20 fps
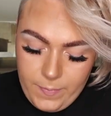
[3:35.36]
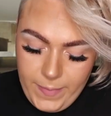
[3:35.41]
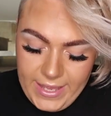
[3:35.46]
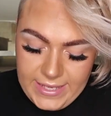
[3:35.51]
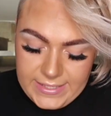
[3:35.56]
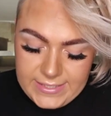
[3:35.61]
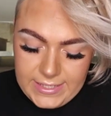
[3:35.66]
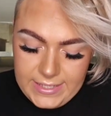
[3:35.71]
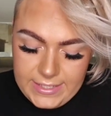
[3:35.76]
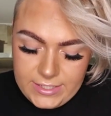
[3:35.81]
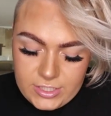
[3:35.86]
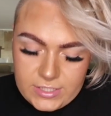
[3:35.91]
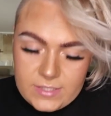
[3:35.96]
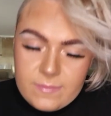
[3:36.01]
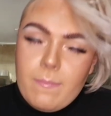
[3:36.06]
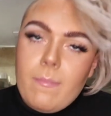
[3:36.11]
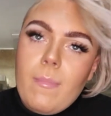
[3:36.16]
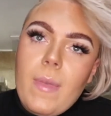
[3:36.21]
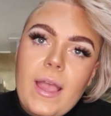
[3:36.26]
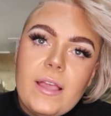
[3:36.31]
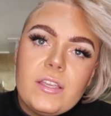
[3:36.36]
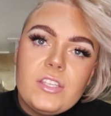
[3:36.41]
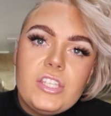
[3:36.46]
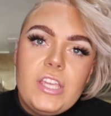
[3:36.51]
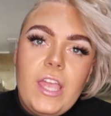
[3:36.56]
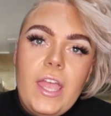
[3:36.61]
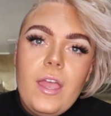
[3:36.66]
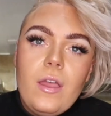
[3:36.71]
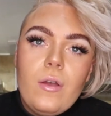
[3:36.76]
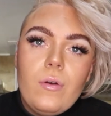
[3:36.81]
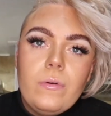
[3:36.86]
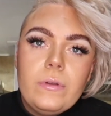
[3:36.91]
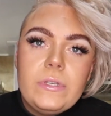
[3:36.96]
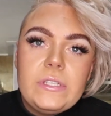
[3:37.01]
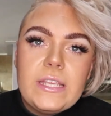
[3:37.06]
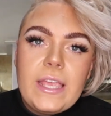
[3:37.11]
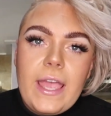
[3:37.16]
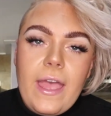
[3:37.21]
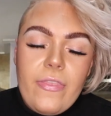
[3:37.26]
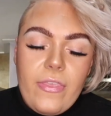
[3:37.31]
basically just mash it all
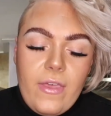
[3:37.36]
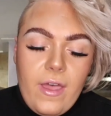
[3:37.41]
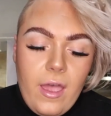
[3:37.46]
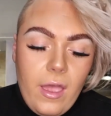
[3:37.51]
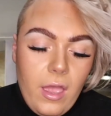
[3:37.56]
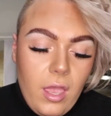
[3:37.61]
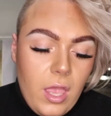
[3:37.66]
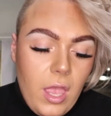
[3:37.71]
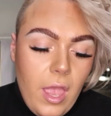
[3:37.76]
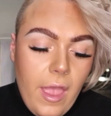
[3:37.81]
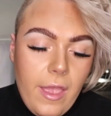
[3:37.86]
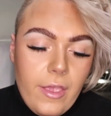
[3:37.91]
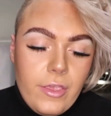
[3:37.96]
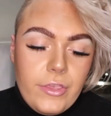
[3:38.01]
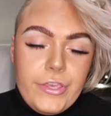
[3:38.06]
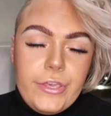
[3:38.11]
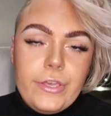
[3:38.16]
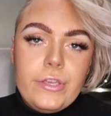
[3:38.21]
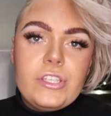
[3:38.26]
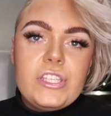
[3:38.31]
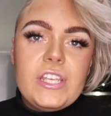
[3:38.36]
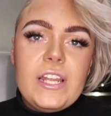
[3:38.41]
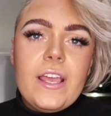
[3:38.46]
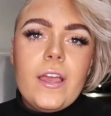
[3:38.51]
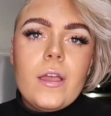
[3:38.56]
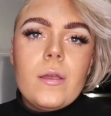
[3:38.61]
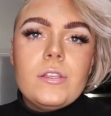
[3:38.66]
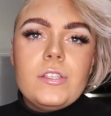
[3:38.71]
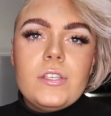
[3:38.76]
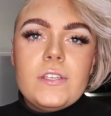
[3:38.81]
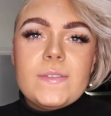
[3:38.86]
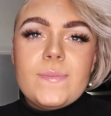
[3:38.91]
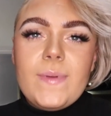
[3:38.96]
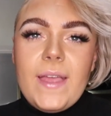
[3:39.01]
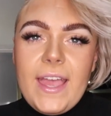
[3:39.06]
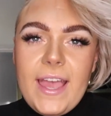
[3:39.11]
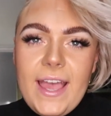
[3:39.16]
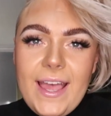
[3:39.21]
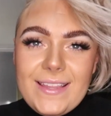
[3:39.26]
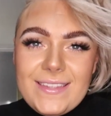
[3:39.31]
together. Usually I would use my
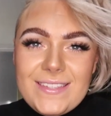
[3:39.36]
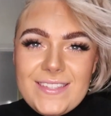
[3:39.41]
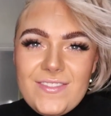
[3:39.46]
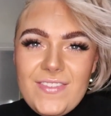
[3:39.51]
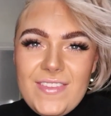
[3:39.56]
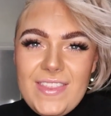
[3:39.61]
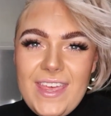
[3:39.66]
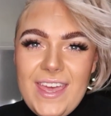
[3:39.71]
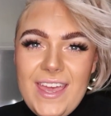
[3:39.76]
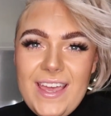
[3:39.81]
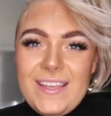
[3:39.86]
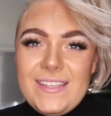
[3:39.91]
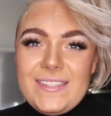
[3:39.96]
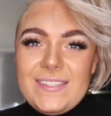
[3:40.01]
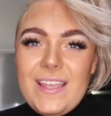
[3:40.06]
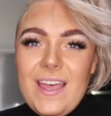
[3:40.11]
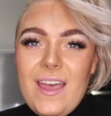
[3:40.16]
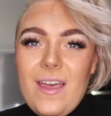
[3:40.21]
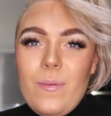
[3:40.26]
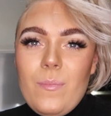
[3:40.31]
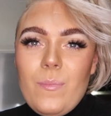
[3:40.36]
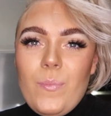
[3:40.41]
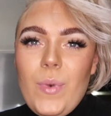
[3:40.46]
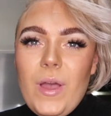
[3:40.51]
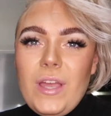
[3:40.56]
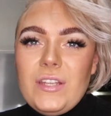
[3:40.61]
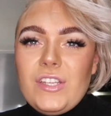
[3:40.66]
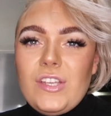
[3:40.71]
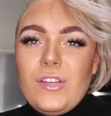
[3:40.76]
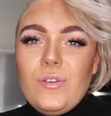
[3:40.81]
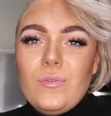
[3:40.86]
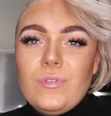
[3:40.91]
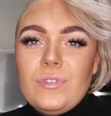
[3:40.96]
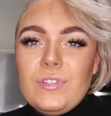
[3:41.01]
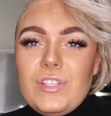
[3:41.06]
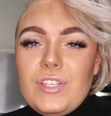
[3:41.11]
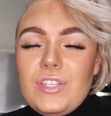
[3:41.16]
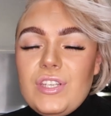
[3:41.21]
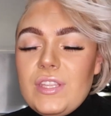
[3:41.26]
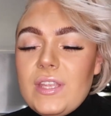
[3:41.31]
hands for this, but I don't
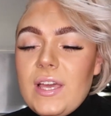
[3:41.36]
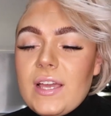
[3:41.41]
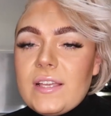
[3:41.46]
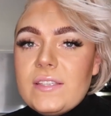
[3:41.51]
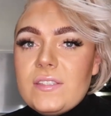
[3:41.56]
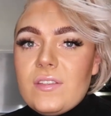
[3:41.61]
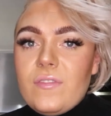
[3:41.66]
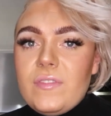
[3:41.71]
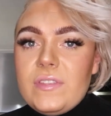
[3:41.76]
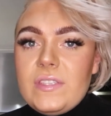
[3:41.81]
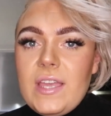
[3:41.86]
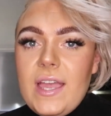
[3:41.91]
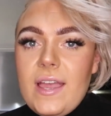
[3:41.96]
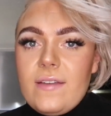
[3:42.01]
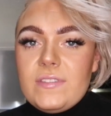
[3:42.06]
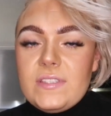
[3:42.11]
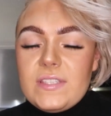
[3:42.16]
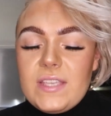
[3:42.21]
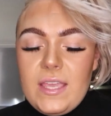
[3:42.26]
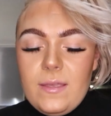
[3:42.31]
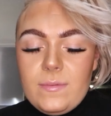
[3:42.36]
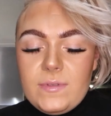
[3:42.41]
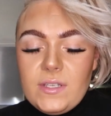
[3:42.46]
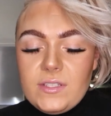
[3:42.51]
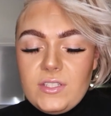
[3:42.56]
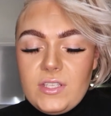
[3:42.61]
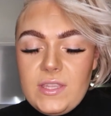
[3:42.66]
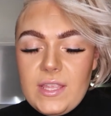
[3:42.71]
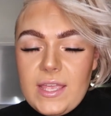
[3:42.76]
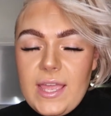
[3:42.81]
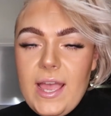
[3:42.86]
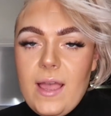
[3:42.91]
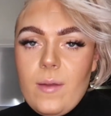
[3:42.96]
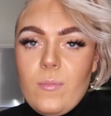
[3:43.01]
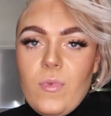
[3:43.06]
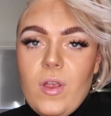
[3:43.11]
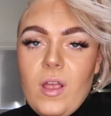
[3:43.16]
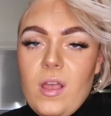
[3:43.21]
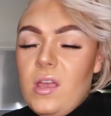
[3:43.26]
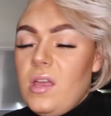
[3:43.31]
want to do that because obviously I have to keep touching the
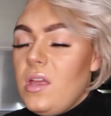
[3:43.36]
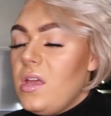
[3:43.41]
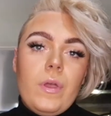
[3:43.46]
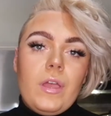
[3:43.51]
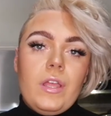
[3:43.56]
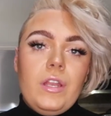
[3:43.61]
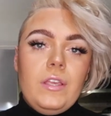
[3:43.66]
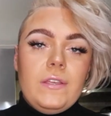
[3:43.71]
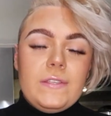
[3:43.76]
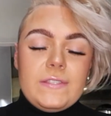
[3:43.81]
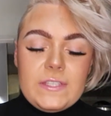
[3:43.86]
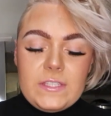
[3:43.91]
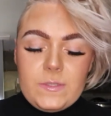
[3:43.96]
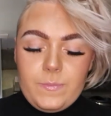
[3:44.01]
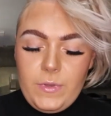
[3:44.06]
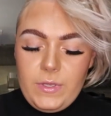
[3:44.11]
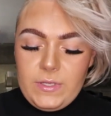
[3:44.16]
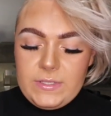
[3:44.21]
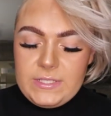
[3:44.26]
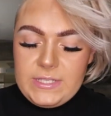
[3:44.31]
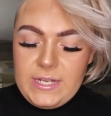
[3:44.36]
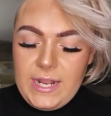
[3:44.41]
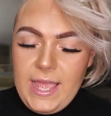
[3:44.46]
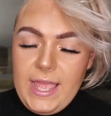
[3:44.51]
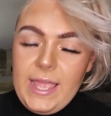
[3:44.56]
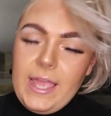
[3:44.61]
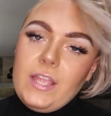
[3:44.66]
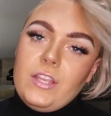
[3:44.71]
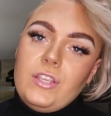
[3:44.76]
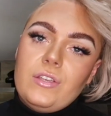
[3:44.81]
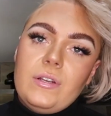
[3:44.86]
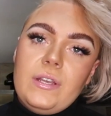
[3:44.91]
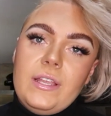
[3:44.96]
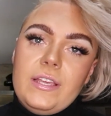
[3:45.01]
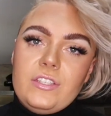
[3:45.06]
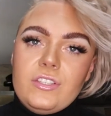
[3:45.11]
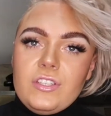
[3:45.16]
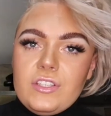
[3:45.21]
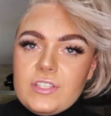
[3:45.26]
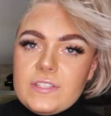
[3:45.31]
camera. We're gonna use a spoon today and you're
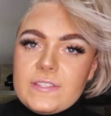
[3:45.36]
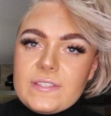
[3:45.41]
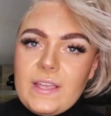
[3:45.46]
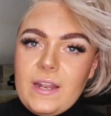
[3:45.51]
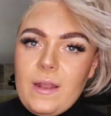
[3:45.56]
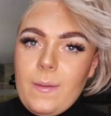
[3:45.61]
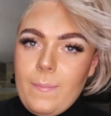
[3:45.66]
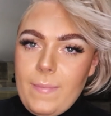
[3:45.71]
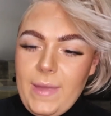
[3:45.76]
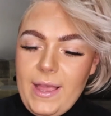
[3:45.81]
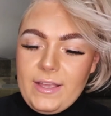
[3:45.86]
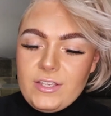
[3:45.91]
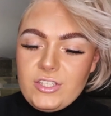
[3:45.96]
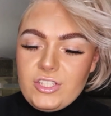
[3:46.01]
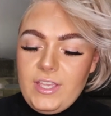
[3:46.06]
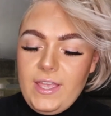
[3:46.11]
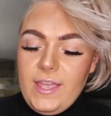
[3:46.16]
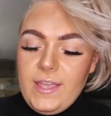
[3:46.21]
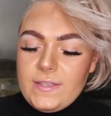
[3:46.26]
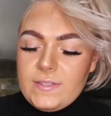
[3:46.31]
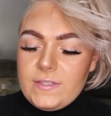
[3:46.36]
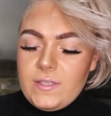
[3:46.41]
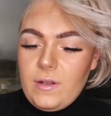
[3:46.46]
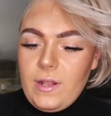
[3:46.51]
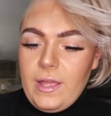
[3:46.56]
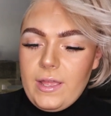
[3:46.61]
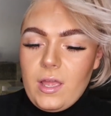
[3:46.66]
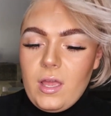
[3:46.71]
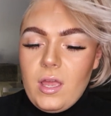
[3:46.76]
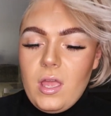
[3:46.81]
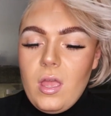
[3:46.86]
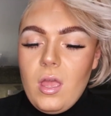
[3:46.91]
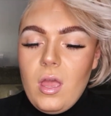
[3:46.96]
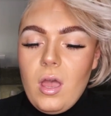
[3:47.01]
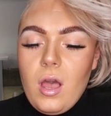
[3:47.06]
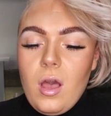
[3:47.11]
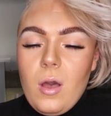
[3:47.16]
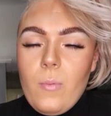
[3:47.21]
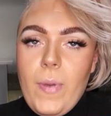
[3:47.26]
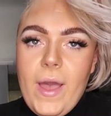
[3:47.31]
literally just gonna mash it. So like,
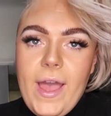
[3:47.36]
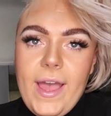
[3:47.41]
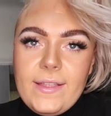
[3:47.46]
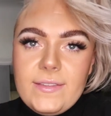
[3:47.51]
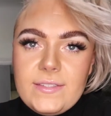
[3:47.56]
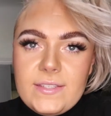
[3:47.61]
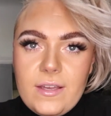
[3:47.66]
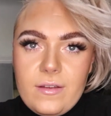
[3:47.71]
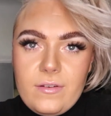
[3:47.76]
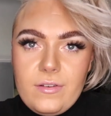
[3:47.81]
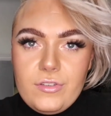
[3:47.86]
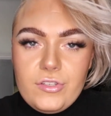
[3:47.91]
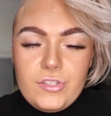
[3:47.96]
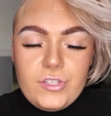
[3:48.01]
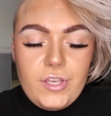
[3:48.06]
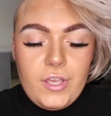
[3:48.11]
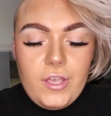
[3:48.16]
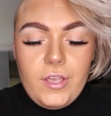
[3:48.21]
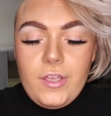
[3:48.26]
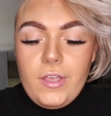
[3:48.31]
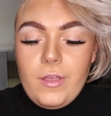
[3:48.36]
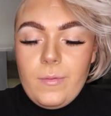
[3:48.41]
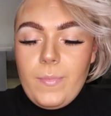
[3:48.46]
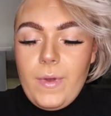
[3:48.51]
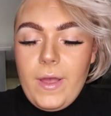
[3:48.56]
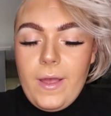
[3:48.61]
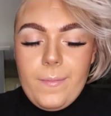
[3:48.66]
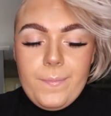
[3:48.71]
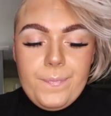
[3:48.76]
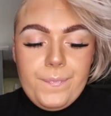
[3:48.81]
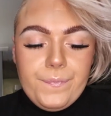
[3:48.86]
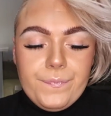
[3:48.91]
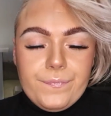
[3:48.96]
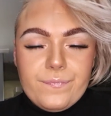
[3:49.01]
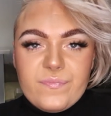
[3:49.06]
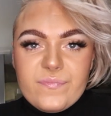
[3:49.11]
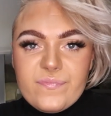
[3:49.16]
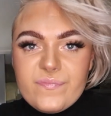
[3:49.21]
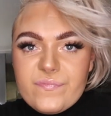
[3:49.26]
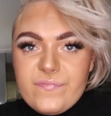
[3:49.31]
I'll pan down and show you, but
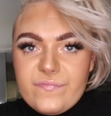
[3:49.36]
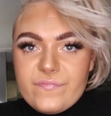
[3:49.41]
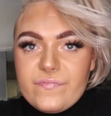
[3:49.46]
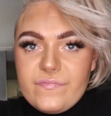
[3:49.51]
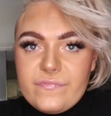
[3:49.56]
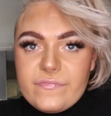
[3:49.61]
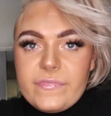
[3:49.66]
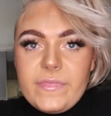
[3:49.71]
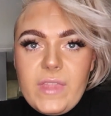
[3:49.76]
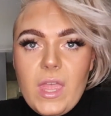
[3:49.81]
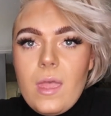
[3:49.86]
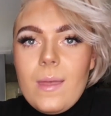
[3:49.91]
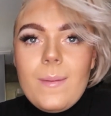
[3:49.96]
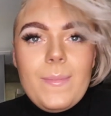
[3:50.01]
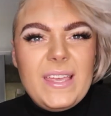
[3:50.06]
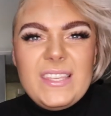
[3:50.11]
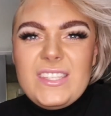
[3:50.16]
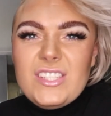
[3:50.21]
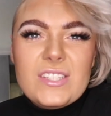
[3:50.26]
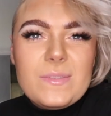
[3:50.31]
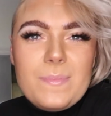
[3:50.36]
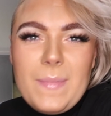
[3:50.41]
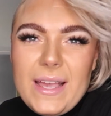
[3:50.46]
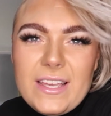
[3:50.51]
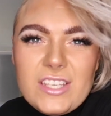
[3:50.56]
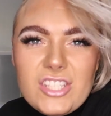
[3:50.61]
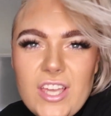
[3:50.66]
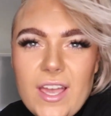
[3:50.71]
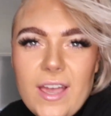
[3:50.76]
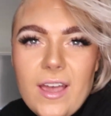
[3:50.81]
let's just mash it